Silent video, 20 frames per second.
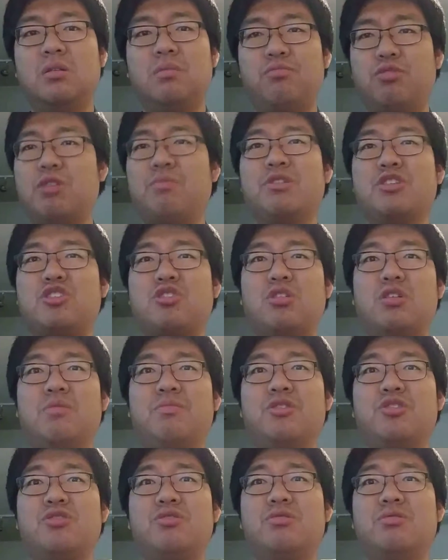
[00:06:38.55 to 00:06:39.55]
pretty much
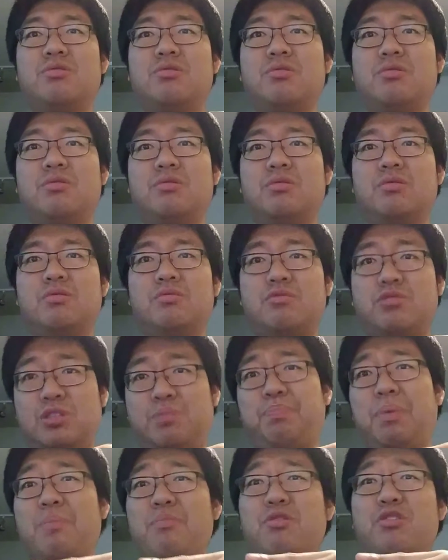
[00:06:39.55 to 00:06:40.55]
Solomon
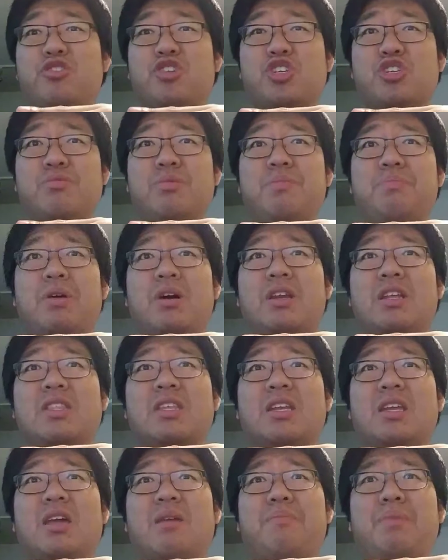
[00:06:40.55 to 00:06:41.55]
Spellbook Judgment, but it
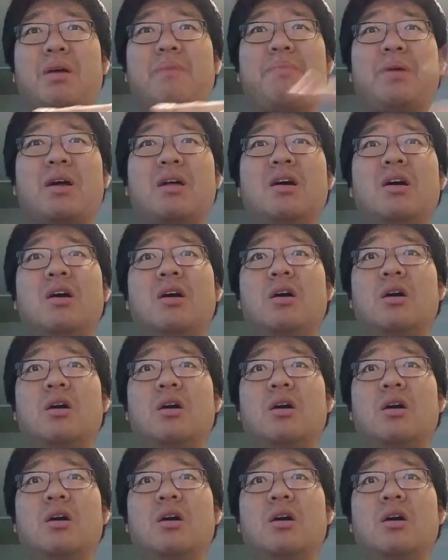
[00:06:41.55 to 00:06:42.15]
didn't get banned by